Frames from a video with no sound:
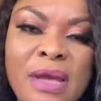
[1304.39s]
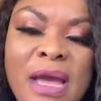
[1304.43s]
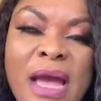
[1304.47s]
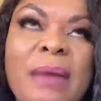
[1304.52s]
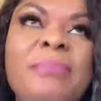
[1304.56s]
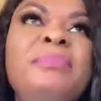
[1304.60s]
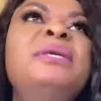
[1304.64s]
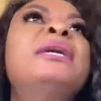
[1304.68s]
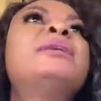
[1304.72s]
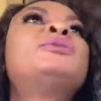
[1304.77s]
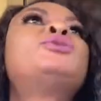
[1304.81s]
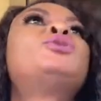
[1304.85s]

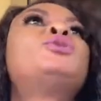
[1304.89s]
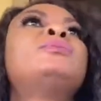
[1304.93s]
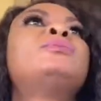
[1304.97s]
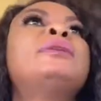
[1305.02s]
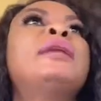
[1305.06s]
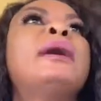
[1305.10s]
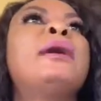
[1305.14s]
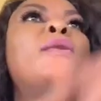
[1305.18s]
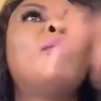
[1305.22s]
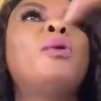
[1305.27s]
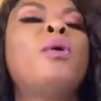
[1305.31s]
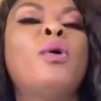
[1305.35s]
I'm here to
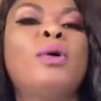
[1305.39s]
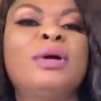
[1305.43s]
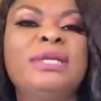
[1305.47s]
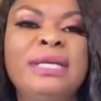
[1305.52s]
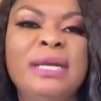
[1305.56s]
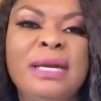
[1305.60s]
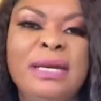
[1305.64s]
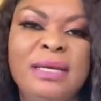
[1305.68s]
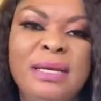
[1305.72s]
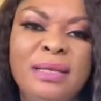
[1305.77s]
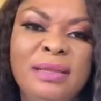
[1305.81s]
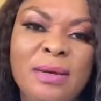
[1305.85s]
now order
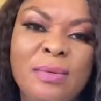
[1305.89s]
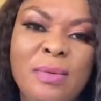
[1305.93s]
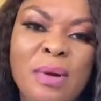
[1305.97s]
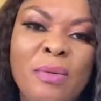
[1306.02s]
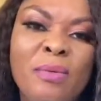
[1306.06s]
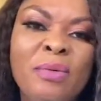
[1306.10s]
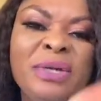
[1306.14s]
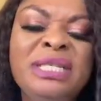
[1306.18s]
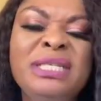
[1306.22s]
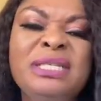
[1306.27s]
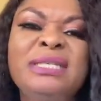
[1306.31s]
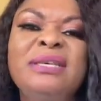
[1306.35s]
another
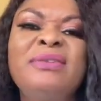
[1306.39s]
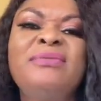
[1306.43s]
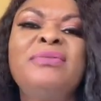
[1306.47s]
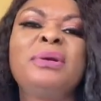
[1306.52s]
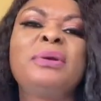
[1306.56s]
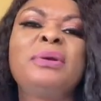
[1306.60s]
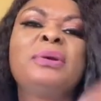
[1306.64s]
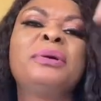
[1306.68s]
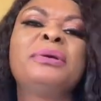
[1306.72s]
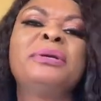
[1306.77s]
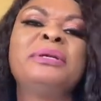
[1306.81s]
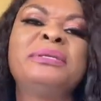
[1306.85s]
one, which is
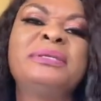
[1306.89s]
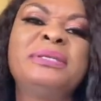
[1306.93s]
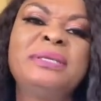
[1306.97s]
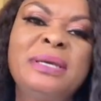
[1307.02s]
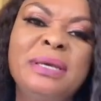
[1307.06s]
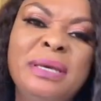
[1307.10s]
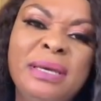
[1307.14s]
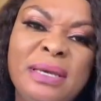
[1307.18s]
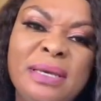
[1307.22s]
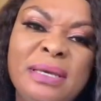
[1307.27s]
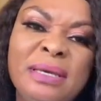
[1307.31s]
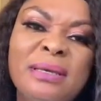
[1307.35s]
even going to
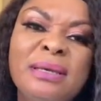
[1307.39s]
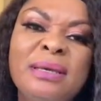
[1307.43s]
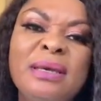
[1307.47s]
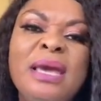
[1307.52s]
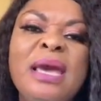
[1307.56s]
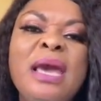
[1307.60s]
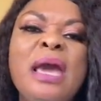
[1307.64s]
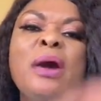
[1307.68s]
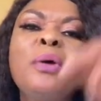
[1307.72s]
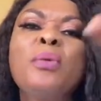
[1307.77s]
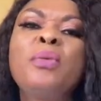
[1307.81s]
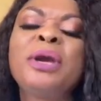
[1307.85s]
take
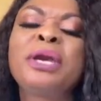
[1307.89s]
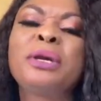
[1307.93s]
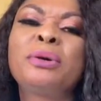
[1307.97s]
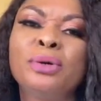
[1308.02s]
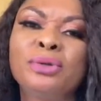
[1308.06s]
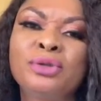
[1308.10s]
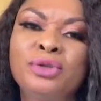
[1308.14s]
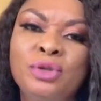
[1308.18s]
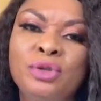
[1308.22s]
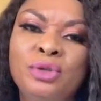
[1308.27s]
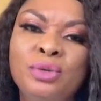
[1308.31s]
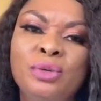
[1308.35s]
a week
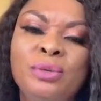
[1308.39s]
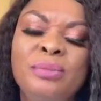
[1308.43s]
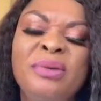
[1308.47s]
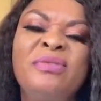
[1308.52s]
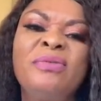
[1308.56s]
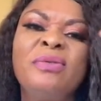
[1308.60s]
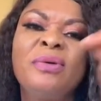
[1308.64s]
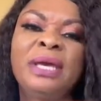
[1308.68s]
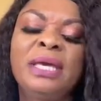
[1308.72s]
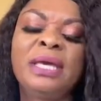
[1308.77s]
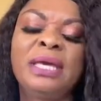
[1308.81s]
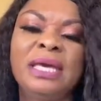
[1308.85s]
or two
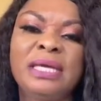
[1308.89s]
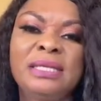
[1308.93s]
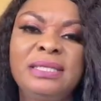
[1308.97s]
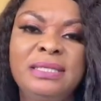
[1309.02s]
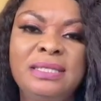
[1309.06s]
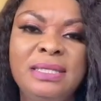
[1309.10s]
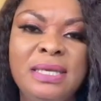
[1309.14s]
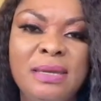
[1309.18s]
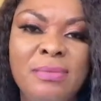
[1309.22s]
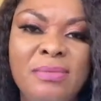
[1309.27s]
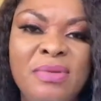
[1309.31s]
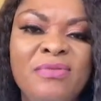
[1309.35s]
before it
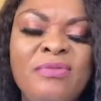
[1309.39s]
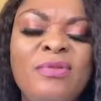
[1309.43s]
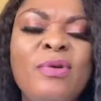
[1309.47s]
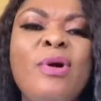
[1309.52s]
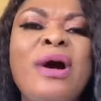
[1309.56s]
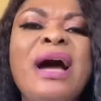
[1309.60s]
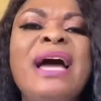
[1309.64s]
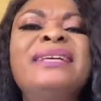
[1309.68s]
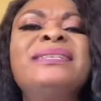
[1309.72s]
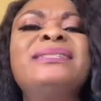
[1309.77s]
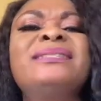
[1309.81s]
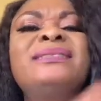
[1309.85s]
gets here,
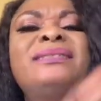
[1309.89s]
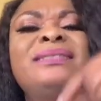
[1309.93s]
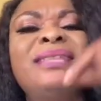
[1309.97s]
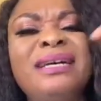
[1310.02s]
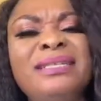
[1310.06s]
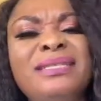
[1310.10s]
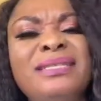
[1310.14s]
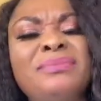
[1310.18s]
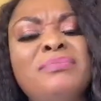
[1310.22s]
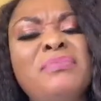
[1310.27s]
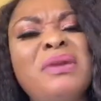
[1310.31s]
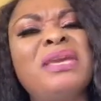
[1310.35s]
before I
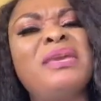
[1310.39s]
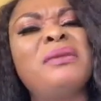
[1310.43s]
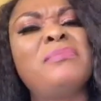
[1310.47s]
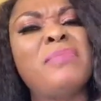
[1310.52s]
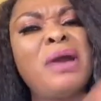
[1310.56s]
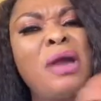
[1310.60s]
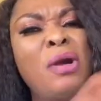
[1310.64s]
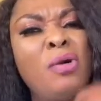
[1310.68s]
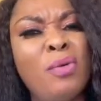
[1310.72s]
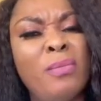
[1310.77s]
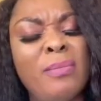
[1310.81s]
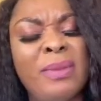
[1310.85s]
start making
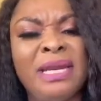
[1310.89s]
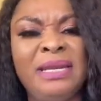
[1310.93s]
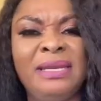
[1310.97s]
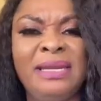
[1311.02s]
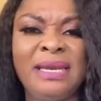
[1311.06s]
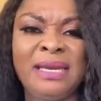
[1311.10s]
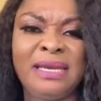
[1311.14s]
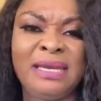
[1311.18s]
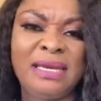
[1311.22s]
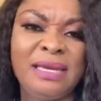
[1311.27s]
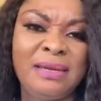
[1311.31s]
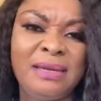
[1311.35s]
my own
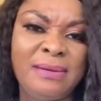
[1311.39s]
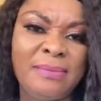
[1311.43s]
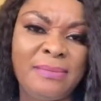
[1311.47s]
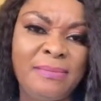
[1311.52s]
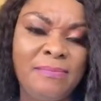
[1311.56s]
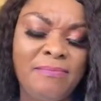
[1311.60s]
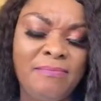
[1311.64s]
money again.